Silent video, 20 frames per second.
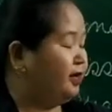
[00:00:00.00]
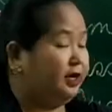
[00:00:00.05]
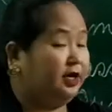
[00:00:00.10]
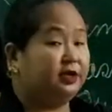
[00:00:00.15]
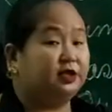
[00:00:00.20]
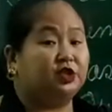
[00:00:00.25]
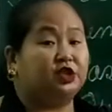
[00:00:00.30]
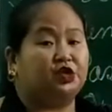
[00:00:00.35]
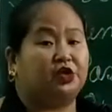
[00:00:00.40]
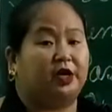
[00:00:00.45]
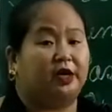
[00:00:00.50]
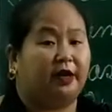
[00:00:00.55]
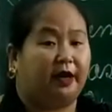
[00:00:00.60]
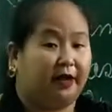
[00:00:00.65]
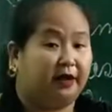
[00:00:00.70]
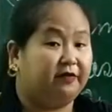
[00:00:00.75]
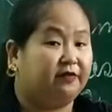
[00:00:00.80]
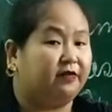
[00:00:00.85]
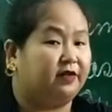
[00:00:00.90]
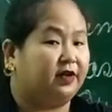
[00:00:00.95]
each and
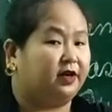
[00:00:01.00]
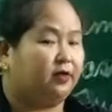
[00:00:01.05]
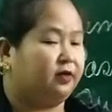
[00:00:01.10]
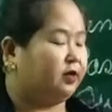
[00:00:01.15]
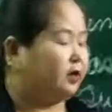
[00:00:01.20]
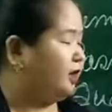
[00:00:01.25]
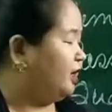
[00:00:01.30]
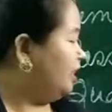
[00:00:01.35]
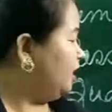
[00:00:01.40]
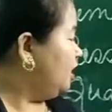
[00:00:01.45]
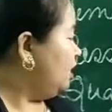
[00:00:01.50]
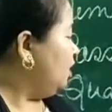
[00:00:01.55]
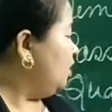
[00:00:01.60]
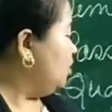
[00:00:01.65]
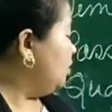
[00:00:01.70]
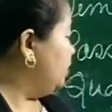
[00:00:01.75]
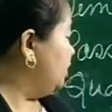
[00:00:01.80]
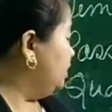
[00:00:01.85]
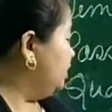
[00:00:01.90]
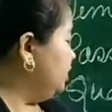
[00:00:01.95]
every. Okay,
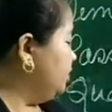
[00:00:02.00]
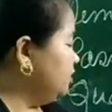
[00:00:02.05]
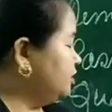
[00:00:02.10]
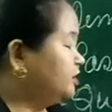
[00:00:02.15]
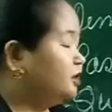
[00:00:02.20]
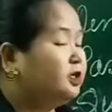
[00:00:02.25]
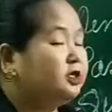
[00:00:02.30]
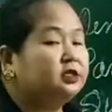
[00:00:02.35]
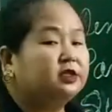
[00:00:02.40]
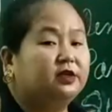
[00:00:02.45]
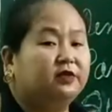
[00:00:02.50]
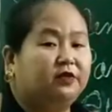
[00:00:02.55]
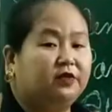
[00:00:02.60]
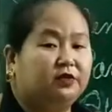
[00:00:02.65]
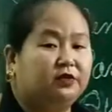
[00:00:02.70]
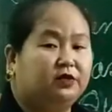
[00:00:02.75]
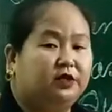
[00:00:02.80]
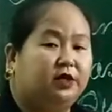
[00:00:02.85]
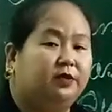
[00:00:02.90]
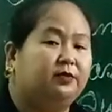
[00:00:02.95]
we use
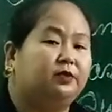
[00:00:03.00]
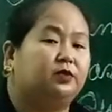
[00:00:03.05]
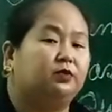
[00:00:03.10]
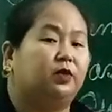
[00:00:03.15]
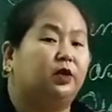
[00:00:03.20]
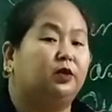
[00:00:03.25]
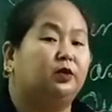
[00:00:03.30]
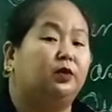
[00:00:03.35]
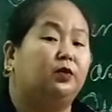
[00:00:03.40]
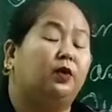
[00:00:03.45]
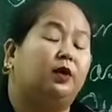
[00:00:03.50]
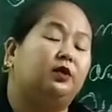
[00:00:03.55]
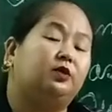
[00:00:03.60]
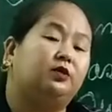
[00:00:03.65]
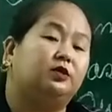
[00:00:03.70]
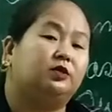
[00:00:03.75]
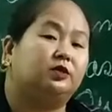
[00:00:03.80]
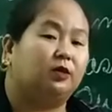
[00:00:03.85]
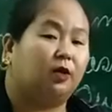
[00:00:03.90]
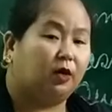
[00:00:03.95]
distributives when we want to
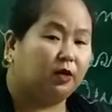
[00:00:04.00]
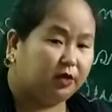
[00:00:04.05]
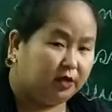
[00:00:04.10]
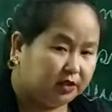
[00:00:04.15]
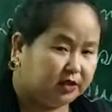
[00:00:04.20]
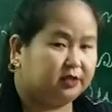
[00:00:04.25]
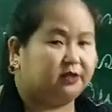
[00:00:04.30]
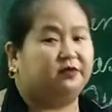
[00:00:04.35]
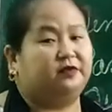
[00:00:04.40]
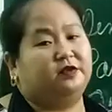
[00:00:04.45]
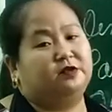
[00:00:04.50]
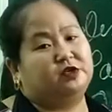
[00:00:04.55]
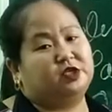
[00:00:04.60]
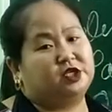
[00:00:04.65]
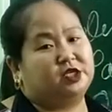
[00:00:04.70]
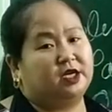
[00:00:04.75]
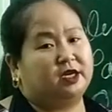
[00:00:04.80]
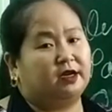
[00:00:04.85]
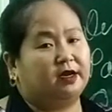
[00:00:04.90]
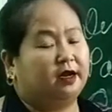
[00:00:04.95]
show
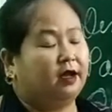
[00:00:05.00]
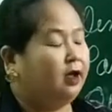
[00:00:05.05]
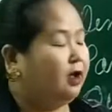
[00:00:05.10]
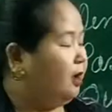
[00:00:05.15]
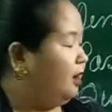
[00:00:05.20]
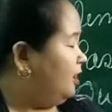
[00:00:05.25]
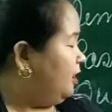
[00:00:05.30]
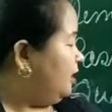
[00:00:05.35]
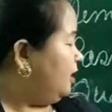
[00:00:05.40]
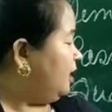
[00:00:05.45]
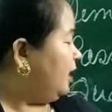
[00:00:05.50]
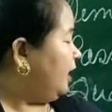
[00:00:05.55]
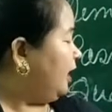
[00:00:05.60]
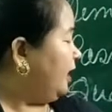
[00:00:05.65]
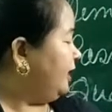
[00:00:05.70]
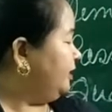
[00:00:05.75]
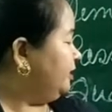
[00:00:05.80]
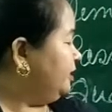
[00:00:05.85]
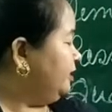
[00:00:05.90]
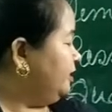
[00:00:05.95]
distribution.
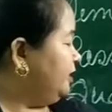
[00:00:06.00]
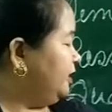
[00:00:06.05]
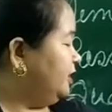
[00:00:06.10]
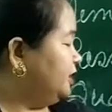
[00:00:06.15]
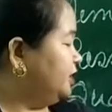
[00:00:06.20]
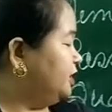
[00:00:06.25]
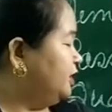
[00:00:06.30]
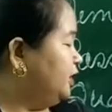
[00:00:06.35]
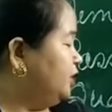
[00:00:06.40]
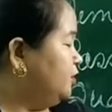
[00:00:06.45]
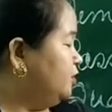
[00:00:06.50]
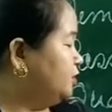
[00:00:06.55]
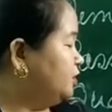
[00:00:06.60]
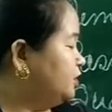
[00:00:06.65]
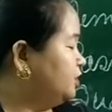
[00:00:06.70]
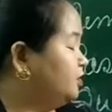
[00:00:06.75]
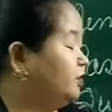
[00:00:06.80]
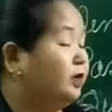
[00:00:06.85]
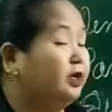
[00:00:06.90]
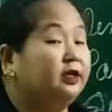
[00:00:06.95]
Either is
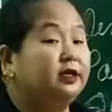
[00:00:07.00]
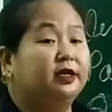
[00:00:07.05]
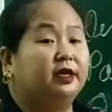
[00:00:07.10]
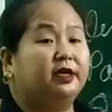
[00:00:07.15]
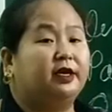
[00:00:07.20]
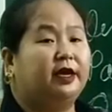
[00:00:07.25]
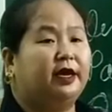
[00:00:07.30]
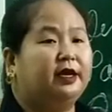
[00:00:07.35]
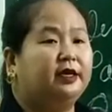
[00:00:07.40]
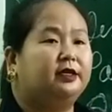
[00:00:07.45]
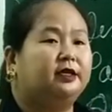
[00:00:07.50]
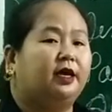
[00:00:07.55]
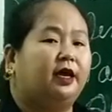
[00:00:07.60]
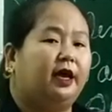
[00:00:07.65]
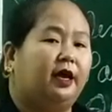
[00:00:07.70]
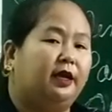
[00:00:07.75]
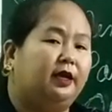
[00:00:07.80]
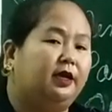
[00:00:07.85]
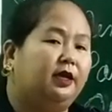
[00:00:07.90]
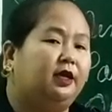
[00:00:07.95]
used to indicate
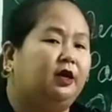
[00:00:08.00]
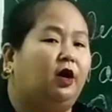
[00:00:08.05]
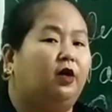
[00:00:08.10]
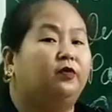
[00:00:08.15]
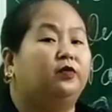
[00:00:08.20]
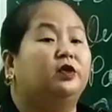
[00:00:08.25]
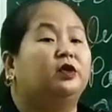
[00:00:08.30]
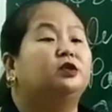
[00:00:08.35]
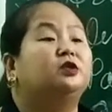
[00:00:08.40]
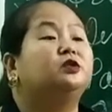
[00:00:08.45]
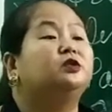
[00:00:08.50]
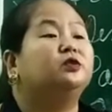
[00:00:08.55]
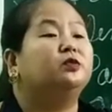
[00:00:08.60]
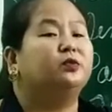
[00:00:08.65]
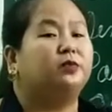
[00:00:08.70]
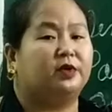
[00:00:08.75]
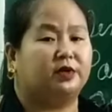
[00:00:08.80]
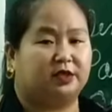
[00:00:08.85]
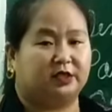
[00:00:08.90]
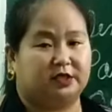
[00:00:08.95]
any of the two
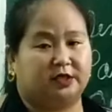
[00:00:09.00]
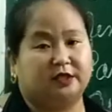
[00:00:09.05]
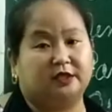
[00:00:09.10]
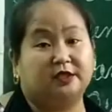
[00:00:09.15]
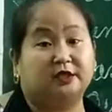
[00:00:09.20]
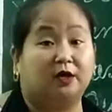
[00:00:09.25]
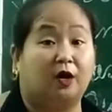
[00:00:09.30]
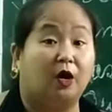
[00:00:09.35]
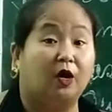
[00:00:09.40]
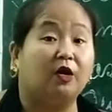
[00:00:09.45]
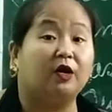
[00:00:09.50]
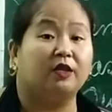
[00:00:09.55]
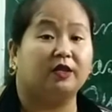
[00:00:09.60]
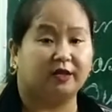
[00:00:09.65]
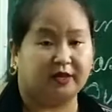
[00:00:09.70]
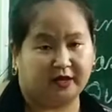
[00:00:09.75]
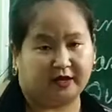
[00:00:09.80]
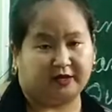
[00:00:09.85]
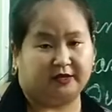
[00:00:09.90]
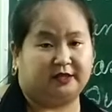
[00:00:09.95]
persons or
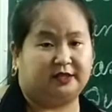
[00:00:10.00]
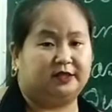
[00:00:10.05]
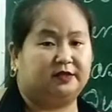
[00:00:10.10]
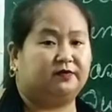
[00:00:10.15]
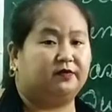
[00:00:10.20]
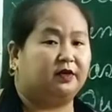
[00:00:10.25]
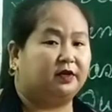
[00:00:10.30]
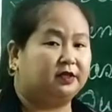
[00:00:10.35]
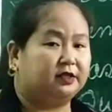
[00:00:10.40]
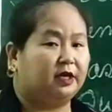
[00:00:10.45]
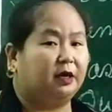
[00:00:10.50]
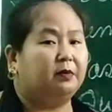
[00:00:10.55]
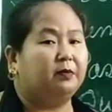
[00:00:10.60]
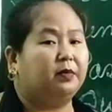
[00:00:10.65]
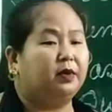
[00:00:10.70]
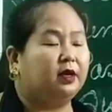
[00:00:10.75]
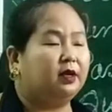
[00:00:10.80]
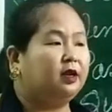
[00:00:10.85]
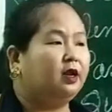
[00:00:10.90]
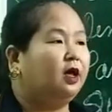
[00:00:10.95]
things. For
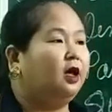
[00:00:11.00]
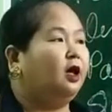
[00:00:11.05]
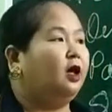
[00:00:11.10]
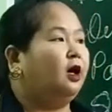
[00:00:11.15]
example,